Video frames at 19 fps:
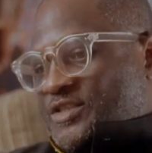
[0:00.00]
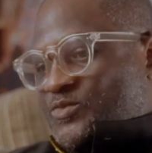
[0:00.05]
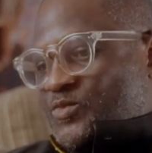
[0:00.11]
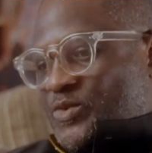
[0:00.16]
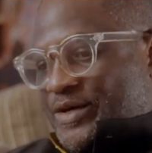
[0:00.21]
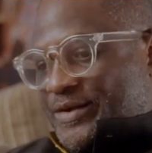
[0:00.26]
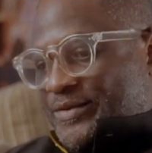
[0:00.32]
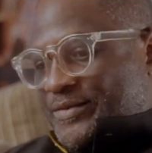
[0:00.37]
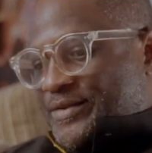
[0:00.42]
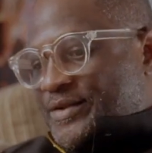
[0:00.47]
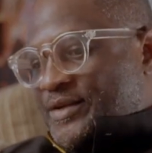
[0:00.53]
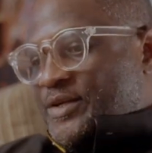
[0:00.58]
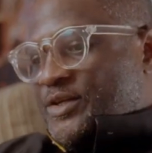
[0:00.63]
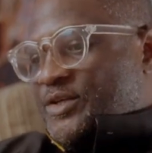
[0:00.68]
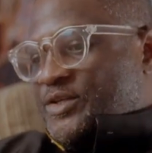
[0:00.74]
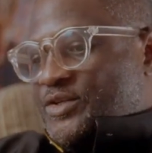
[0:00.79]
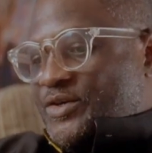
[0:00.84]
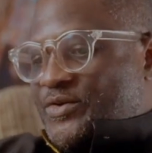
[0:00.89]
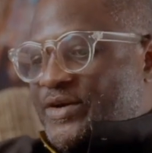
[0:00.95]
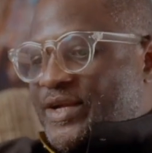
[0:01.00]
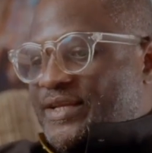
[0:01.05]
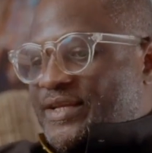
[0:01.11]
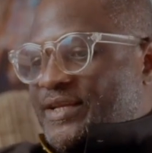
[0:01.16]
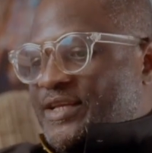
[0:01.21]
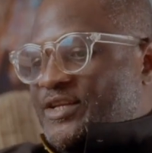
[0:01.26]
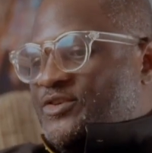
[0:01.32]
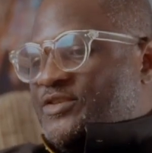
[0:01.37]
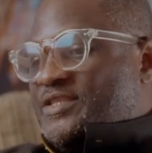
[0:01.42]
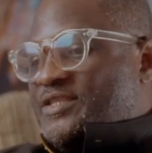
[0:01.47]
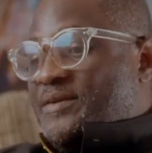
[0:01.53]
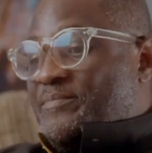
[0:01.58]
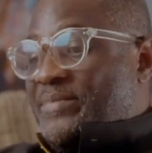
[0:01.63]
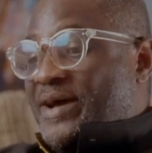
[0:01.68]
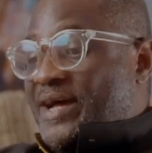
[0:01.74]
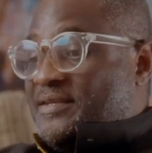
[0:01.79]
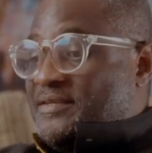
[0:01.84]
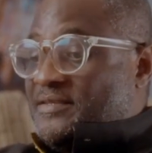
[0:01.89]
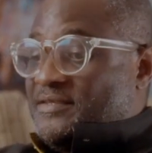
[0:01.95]
as well to create interesting
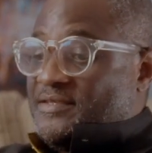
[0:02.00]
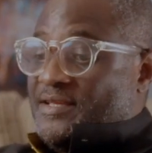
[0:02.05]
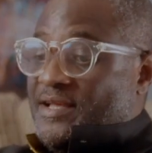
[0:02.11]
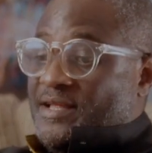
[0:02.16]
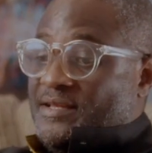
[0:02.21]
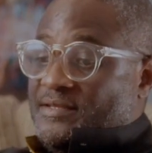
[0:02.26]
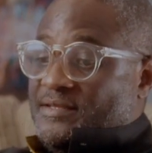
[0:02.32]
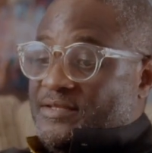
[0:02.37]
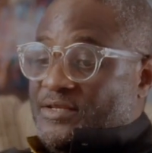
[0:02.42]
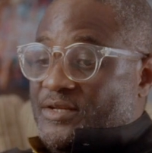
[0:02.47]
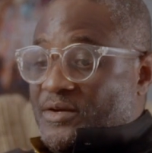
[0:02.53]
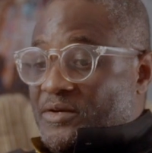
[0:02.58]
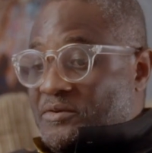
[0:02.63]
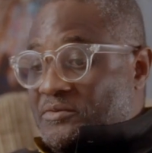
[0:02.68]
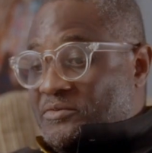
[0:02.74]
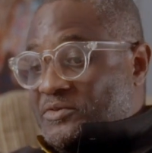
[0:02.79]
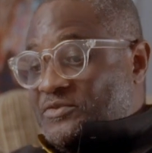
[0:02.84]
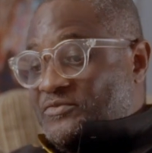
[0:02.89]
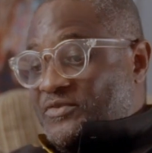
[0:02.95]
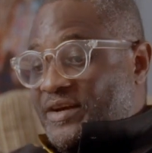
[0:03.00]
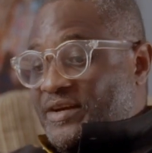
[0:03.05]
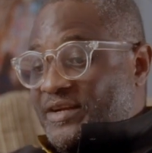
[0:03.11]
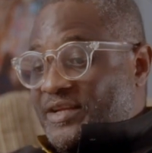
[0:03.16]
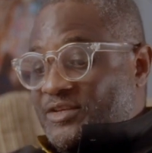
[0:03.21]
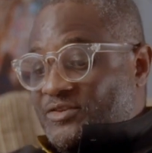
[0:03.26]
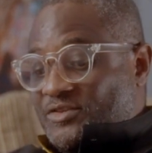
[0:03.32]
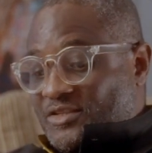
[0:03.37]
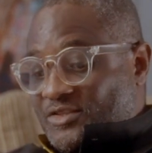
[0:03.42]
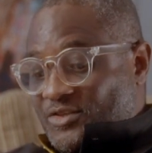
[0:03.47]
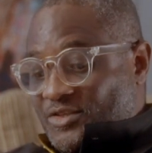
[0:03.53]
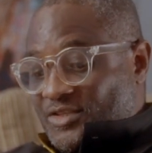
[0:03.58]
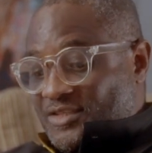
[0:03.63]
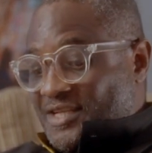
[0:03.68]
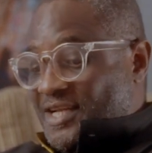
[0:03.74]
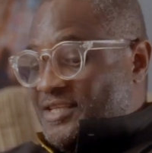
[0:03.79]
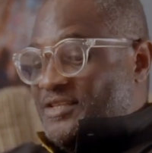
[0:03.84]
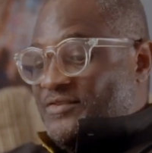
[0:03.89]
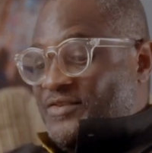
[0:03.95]
patterns. And, you know, it was very interesting. So you
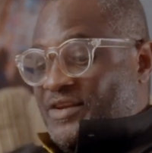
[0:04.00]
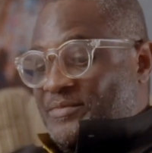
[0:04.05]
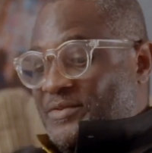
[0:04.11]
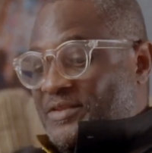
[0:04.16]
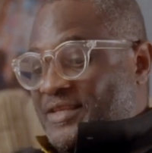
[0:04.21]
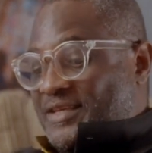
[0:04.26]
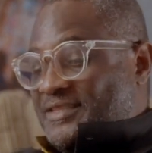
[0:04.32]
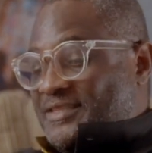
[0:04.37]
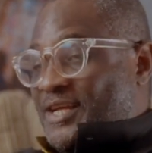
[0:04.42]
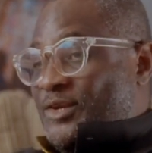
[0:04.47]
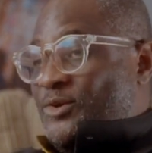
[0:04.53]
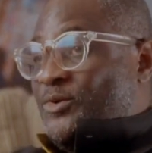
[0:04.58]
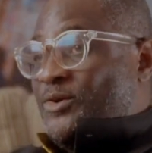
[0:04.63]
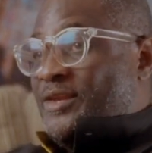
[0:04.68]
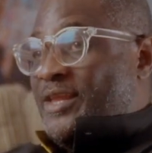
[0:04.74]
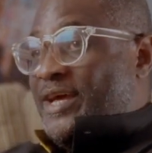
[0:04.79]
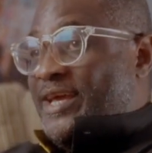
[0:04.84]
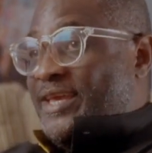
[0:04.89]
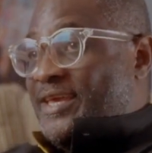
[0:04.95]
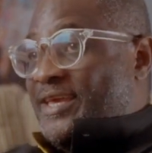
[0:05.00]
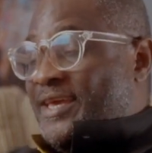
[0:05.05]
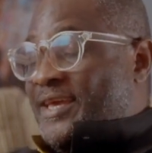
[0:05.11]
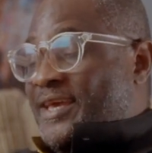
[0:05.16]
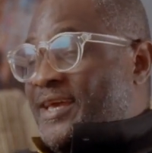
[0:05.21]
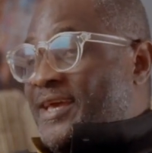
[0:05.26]
start developing things that look like